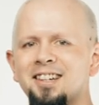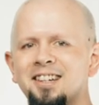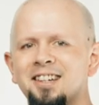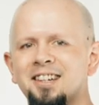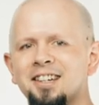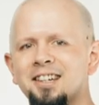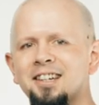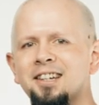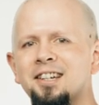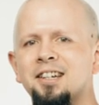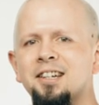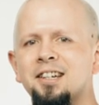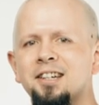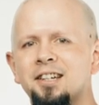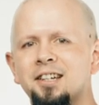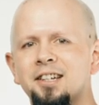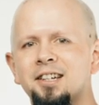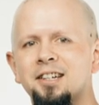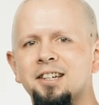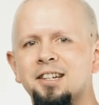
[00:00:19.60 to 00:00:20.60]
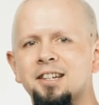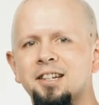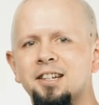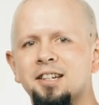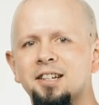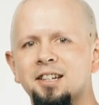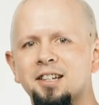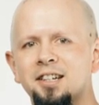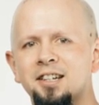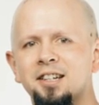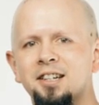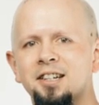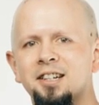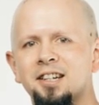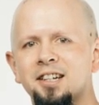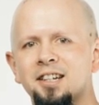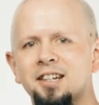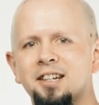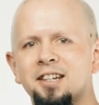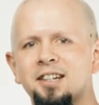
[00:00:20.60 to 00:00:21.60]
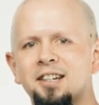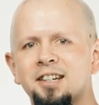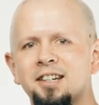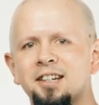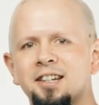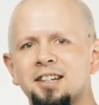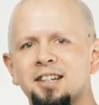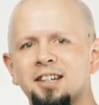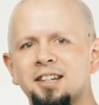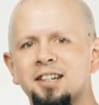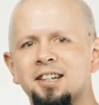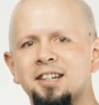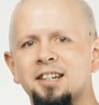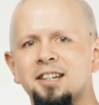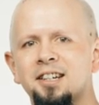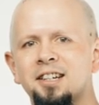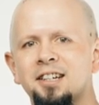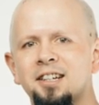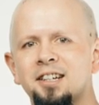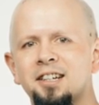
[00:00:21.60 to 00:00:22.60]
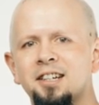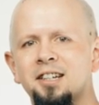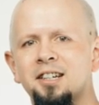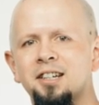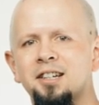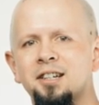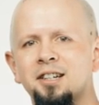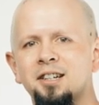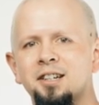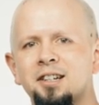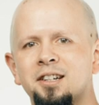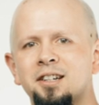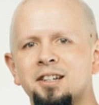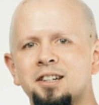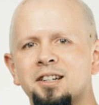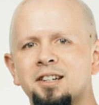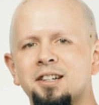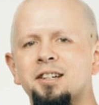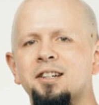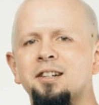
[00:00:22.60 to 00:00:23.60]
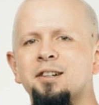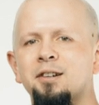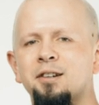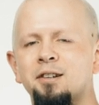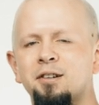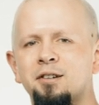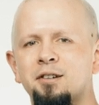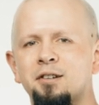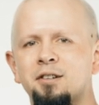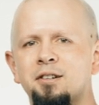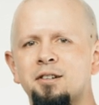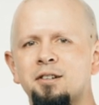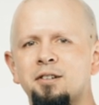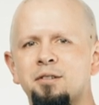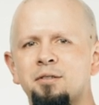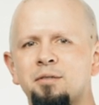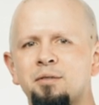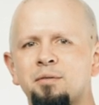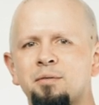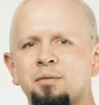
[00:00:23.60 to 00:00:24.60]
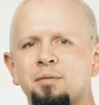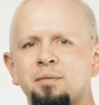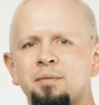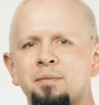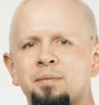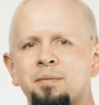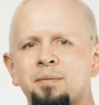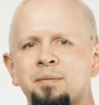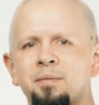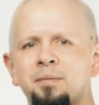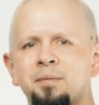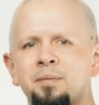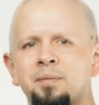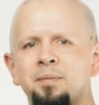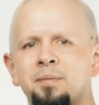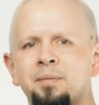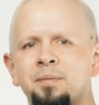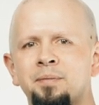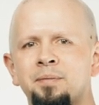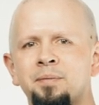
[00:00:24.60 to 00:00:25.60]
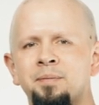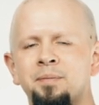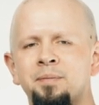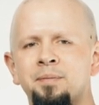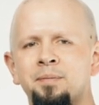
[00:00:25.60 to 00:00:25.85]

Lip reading: No words are spoken by the person on screen.